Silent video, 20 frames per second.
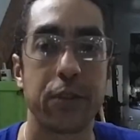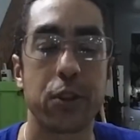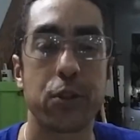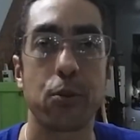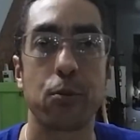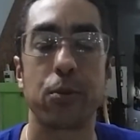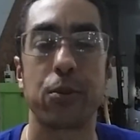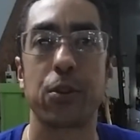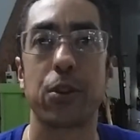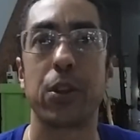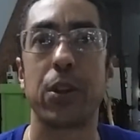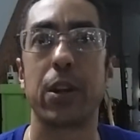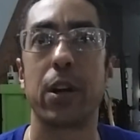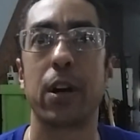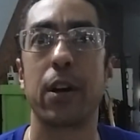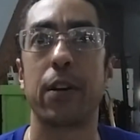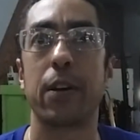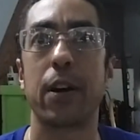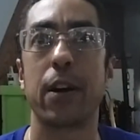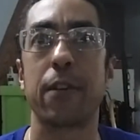certain
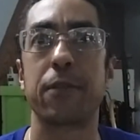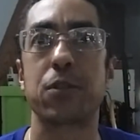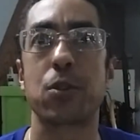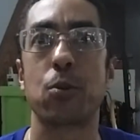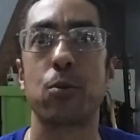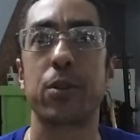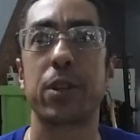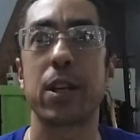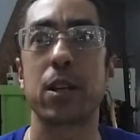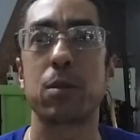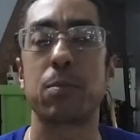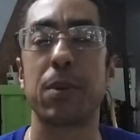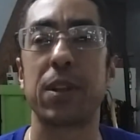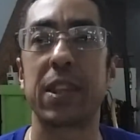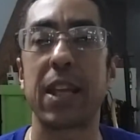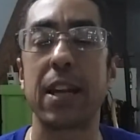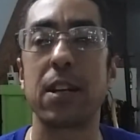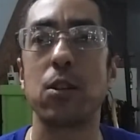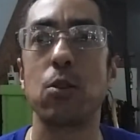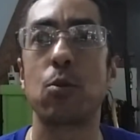things, but
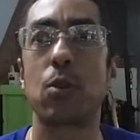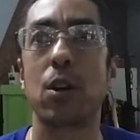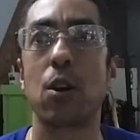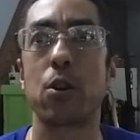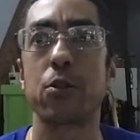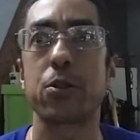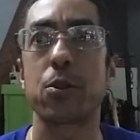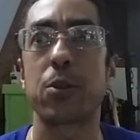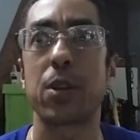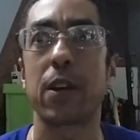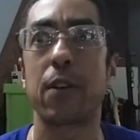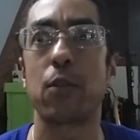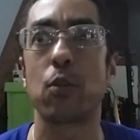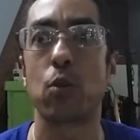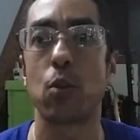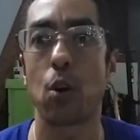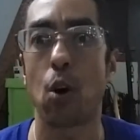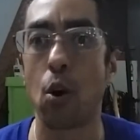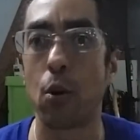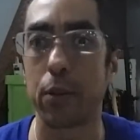then you can also think
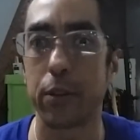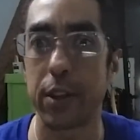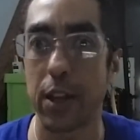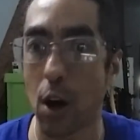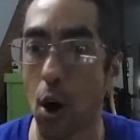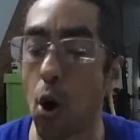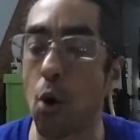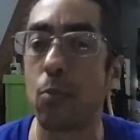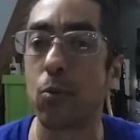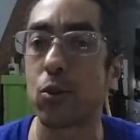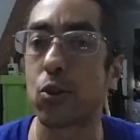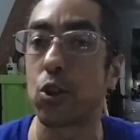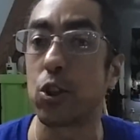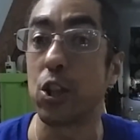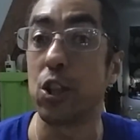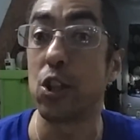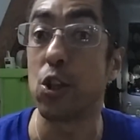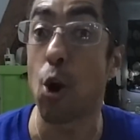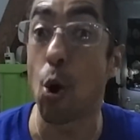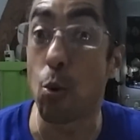of the almost
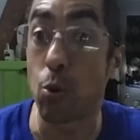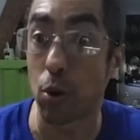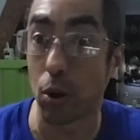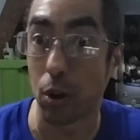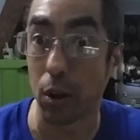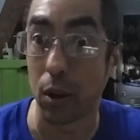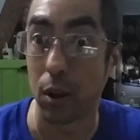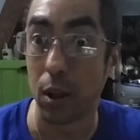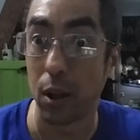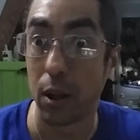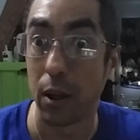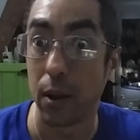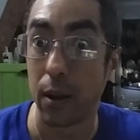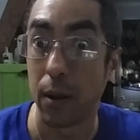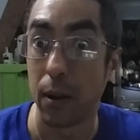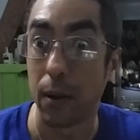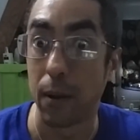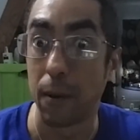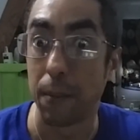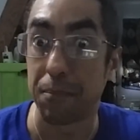yodel
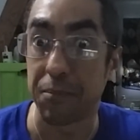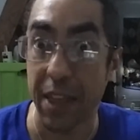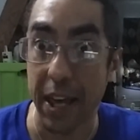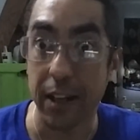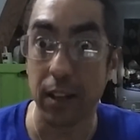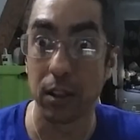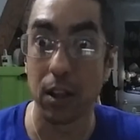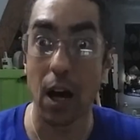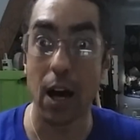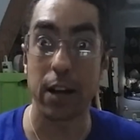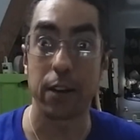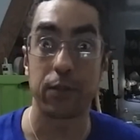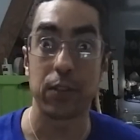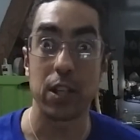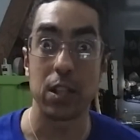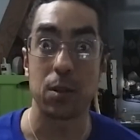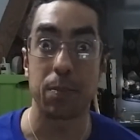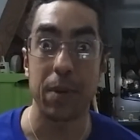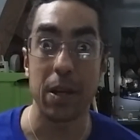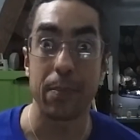that a lot of
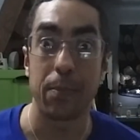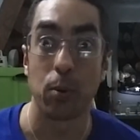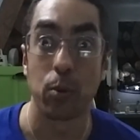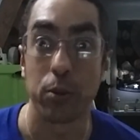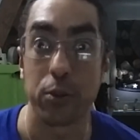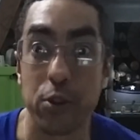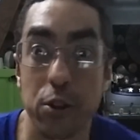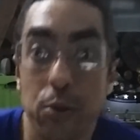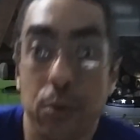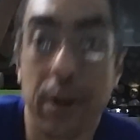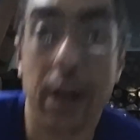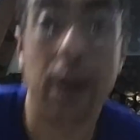these people do.